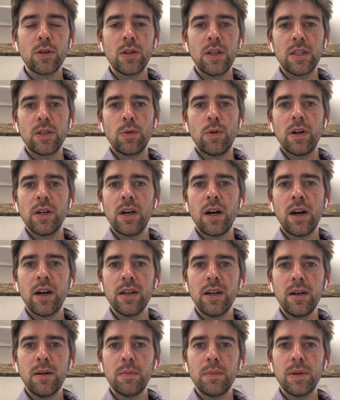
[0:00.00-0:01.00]
It's quite
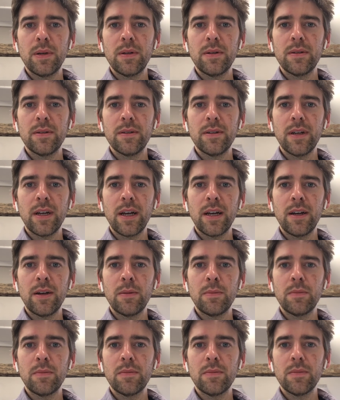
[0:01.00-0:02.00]
high up.
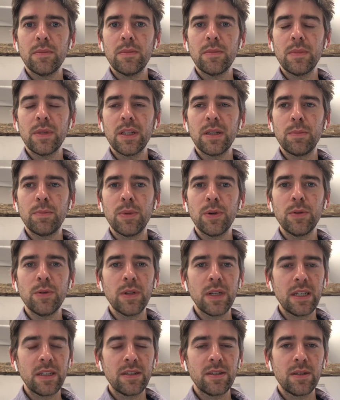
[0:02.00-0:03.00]
The
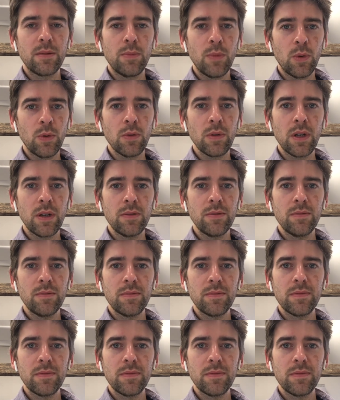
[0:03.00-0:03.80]
boot is small though,